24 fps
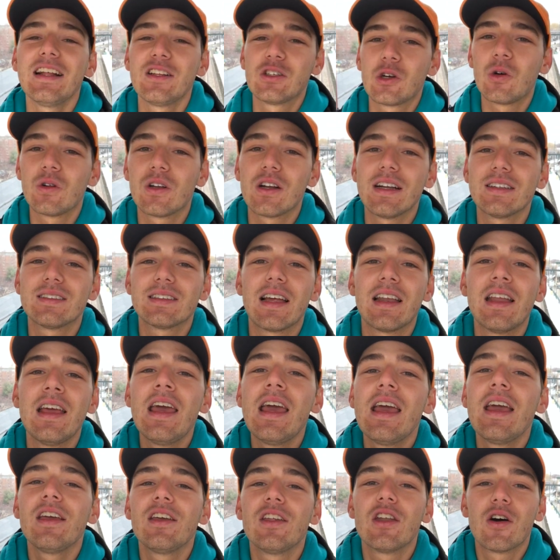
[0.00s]
I told her, I said,
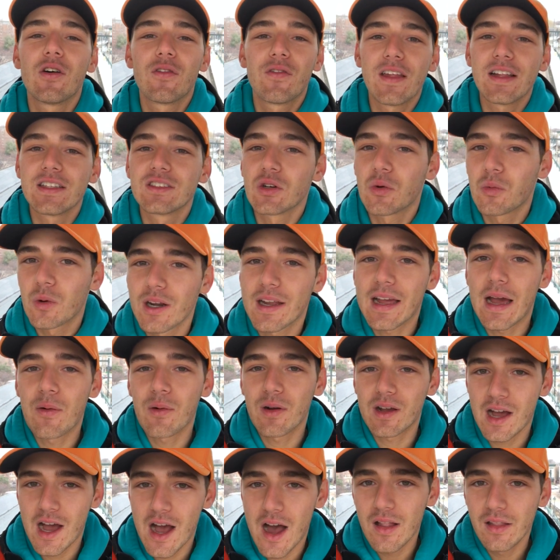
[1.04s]
you know, if things don't work out
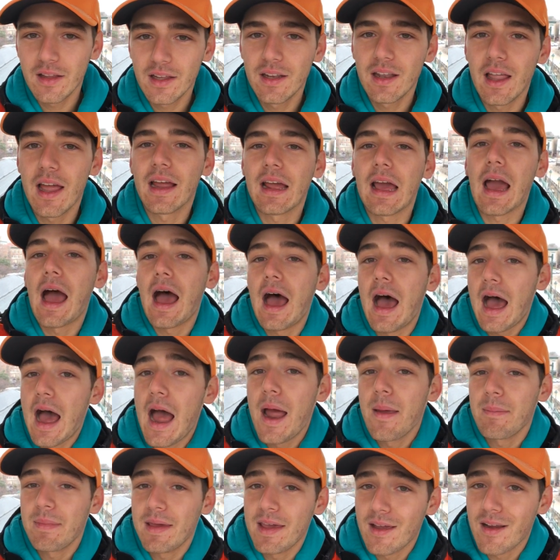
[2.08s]
with Colin, like,
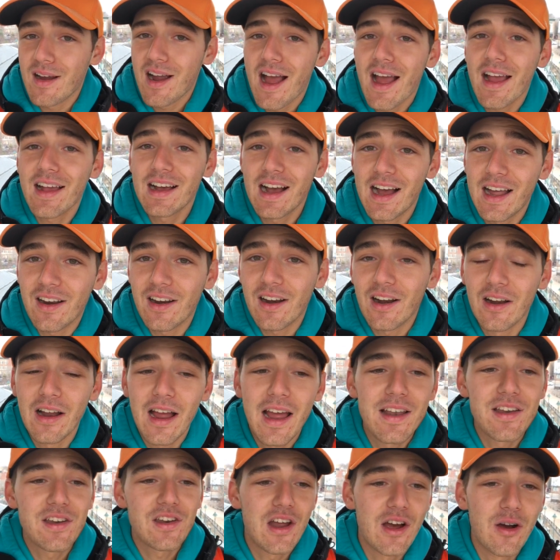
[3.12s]
I'm here. I got her.
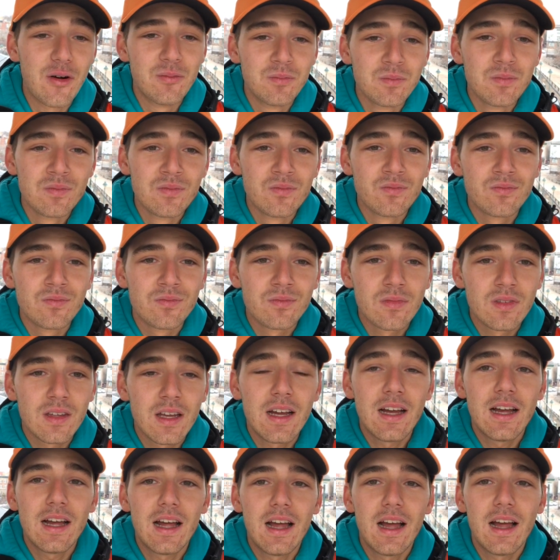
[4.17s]
And, you know,
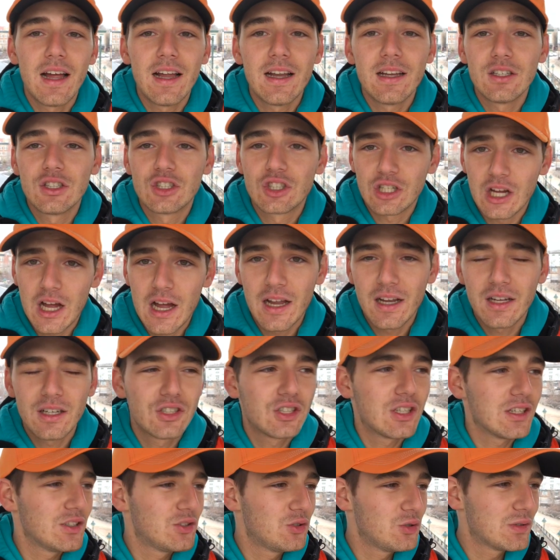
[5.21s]
I shot,
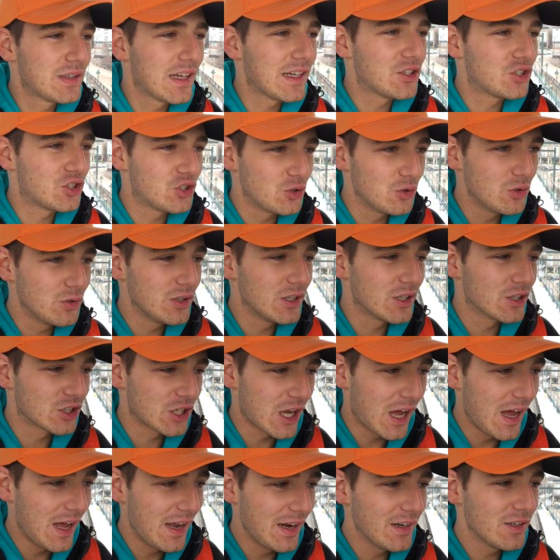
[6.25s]
did you say shoot your
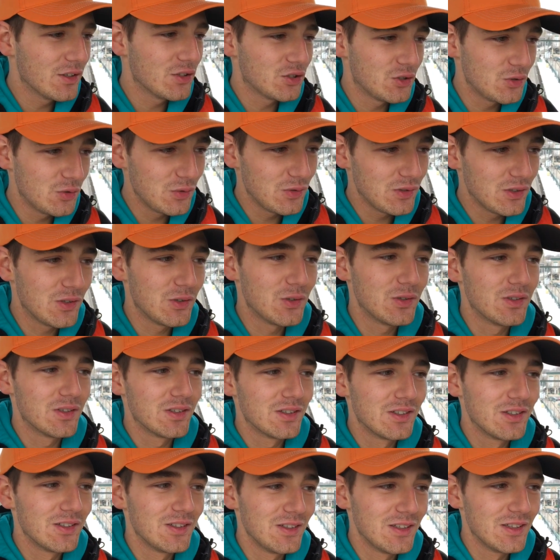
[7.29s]
shot?
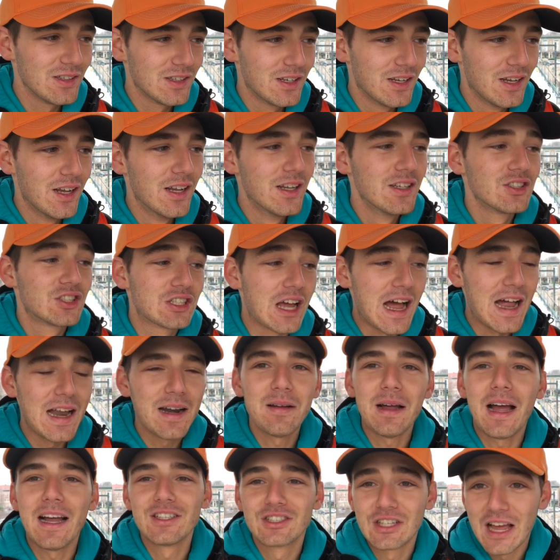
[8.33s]
I
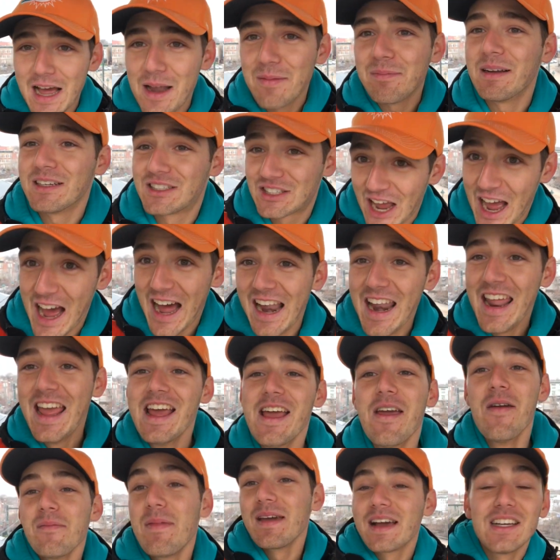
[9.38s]
shot my shot.
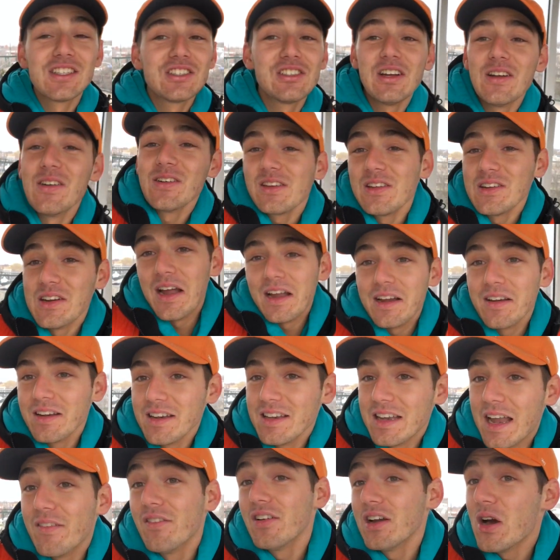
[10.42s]
Because, you know,
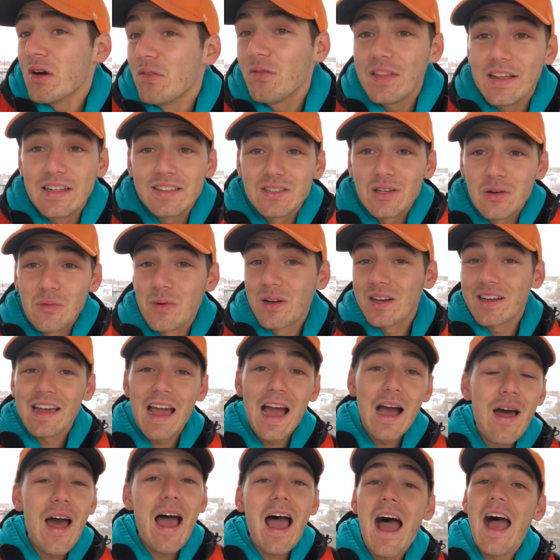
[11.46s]
never know if things don't work
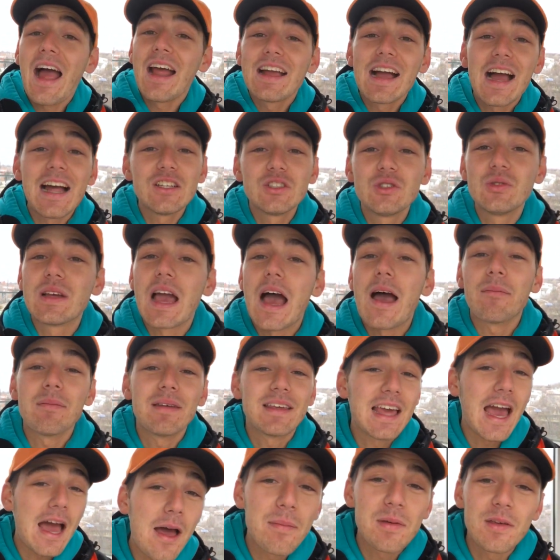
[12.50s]
out. I got you,
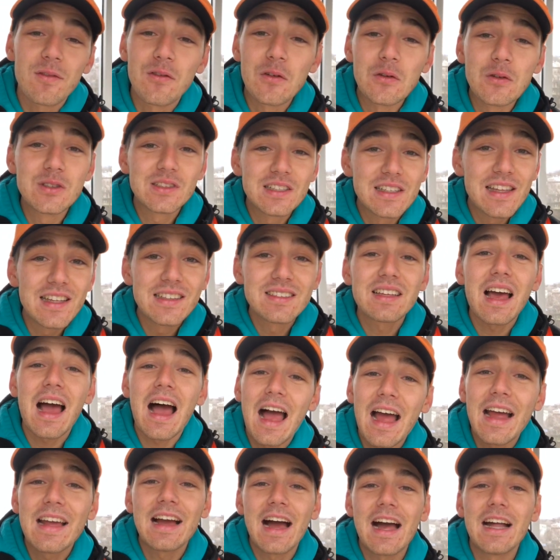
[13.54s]
Gabi. Gabi, if you see this,
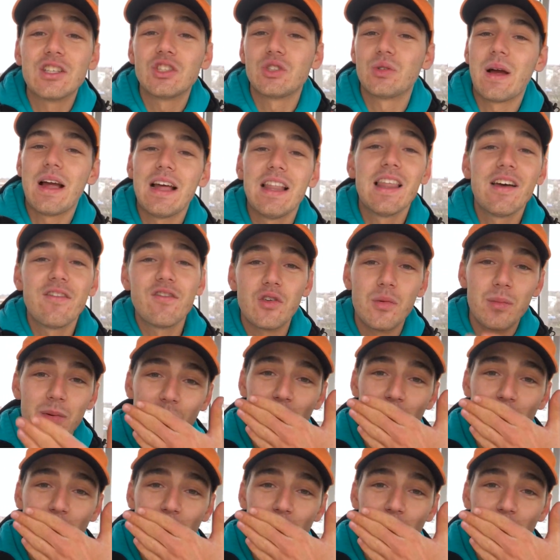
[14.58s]
I got you. I love you,